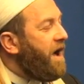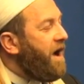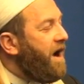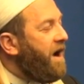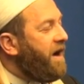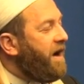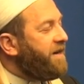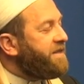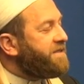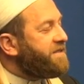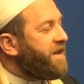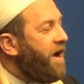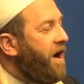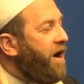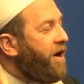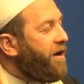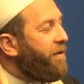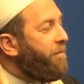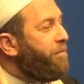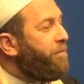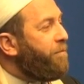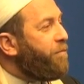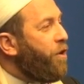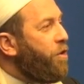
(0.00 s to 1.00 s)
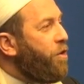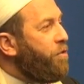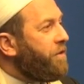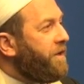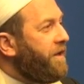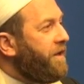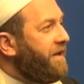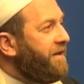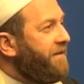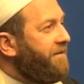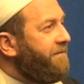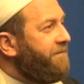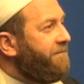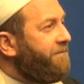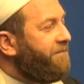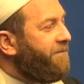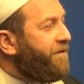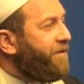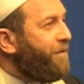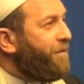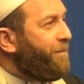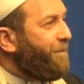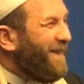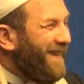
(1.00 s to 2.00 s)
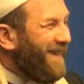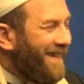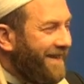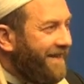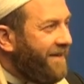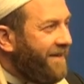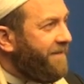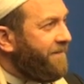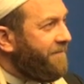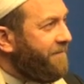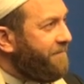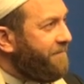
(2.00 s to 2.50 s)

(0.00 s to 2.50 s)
hearts are broken for me.